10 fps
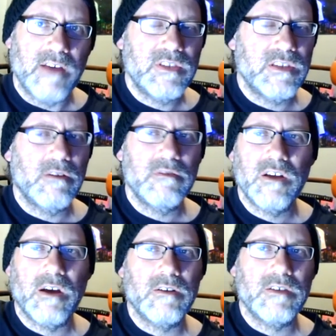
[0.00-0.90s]
so
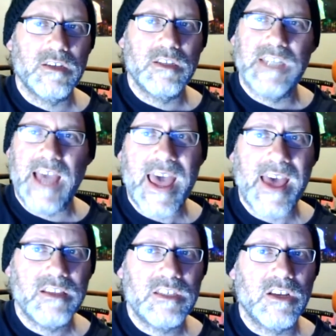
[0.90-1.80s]
cold, so
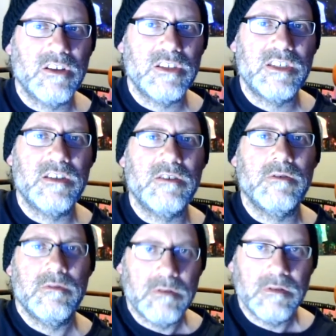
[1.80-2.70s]
dead, so
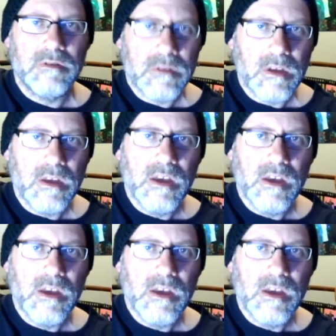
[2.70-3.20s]
soon.